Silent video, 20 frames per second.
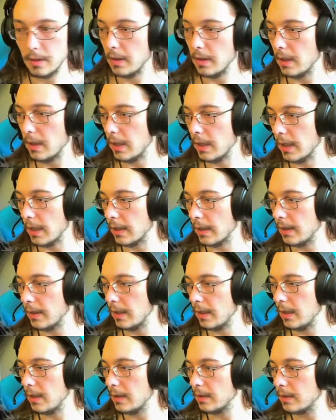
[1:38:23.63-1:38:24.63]
Like
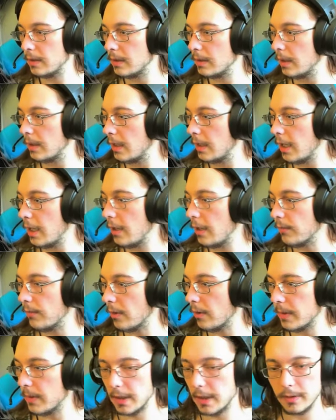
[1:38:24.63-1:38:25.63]
this. Hey,
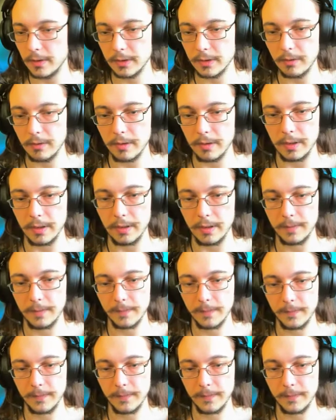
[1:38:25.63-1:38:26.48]
Roman, how's it going?